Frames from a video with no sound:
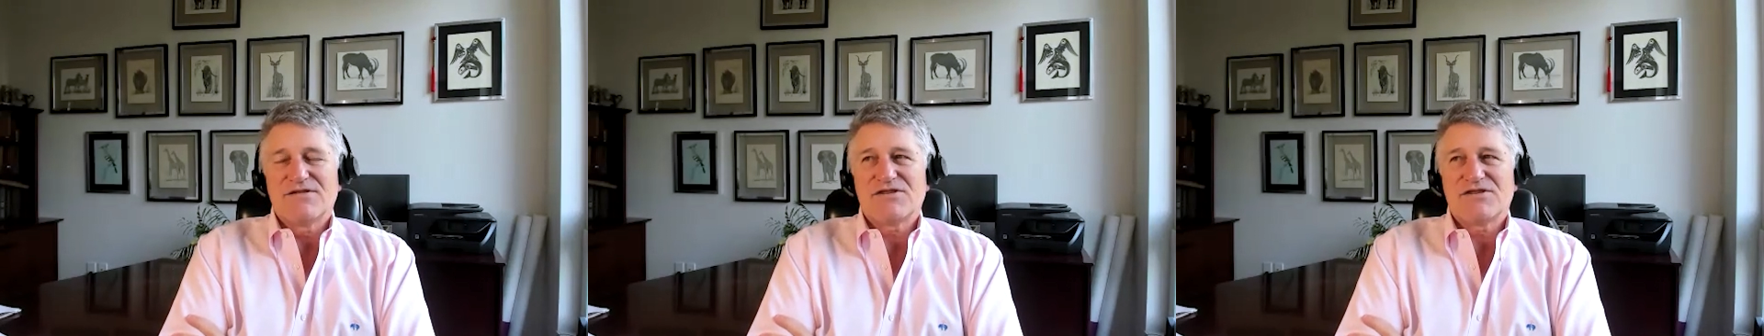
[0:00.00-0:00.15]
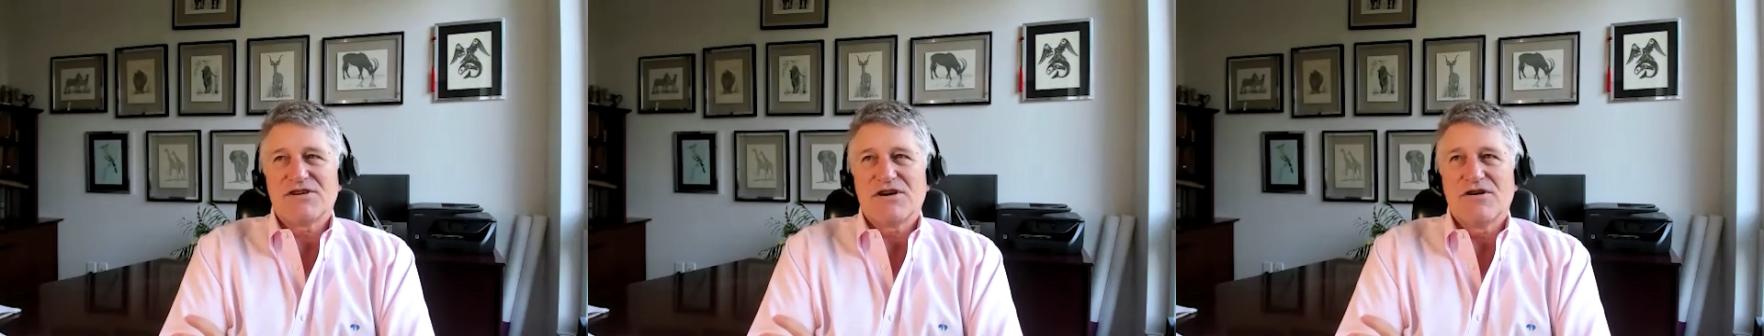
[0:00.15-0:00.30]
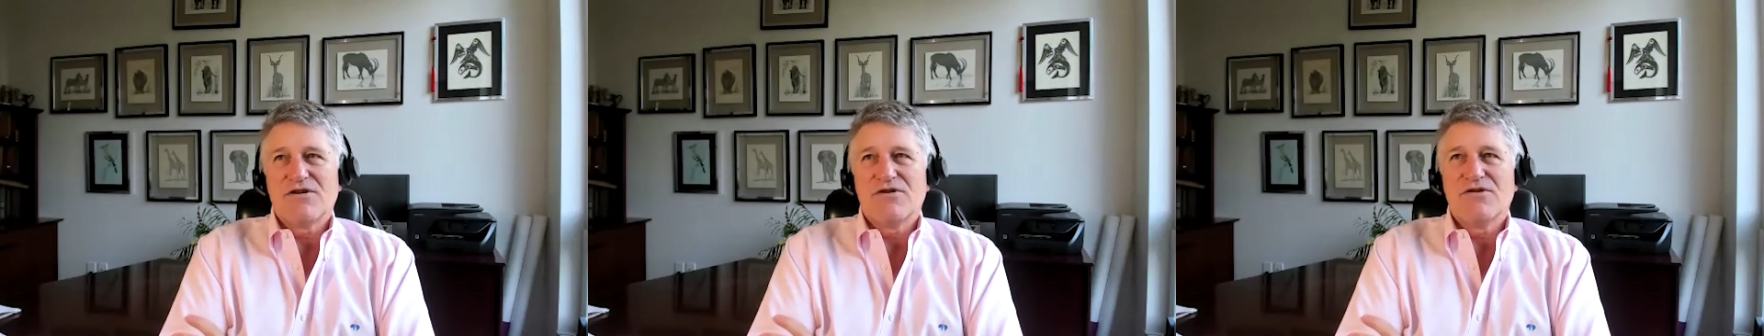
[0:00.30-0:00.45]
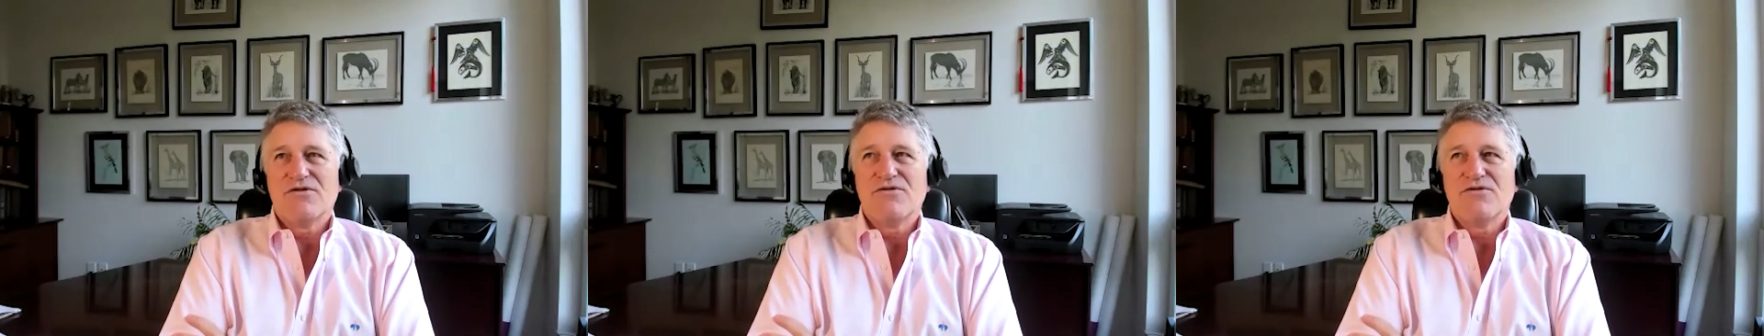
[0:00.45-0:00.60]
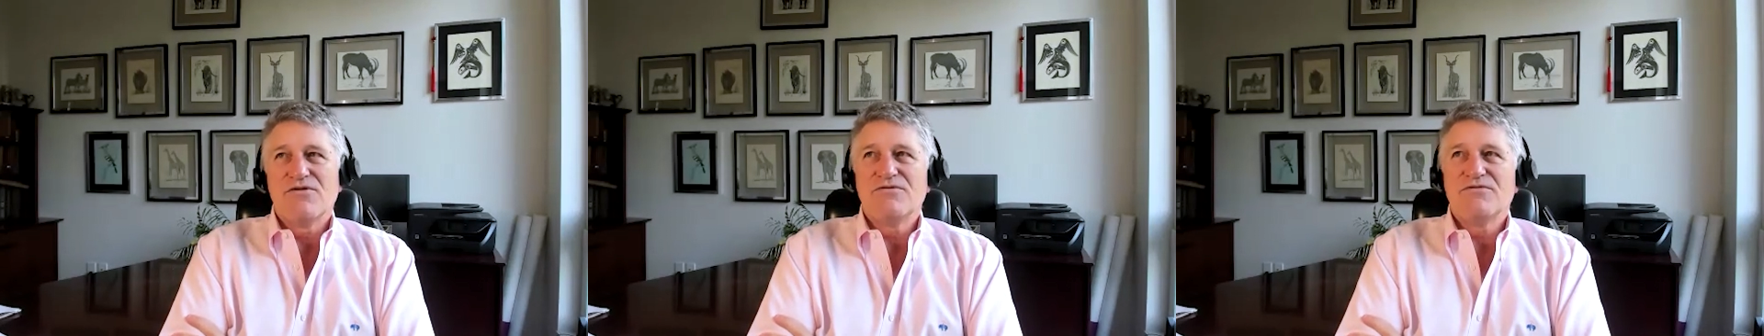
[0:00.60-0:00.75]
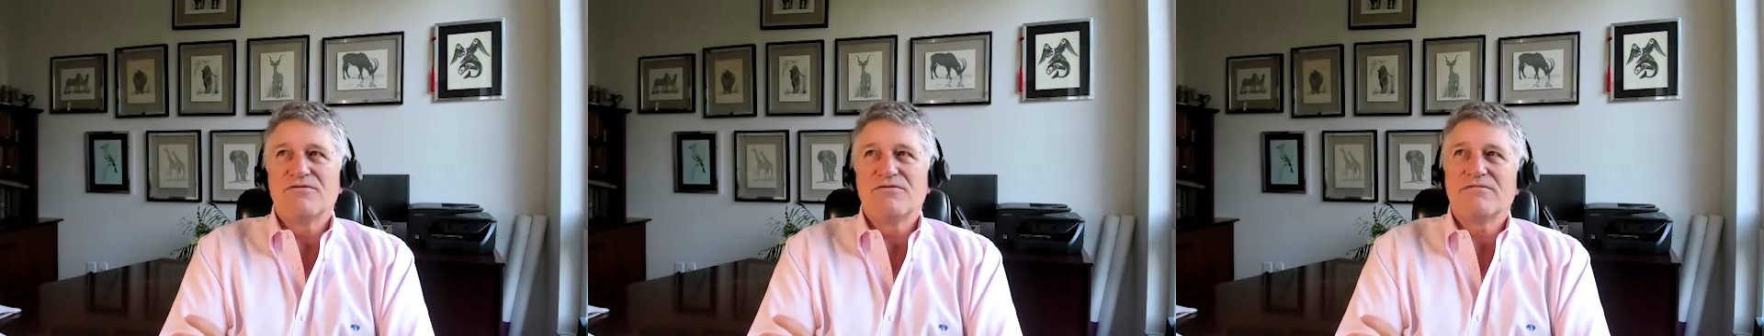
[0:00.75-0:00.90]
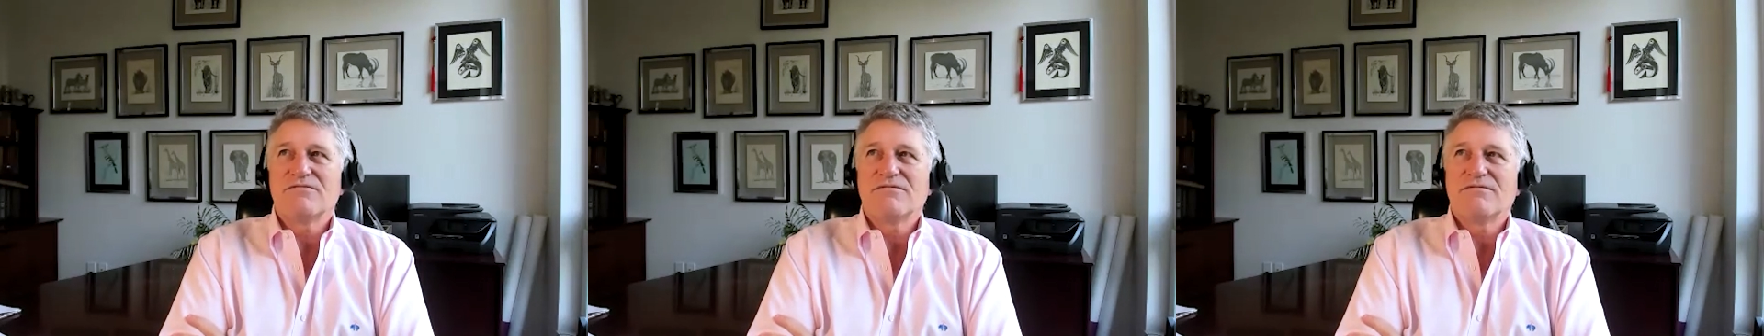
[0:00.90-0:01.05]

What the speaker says: so,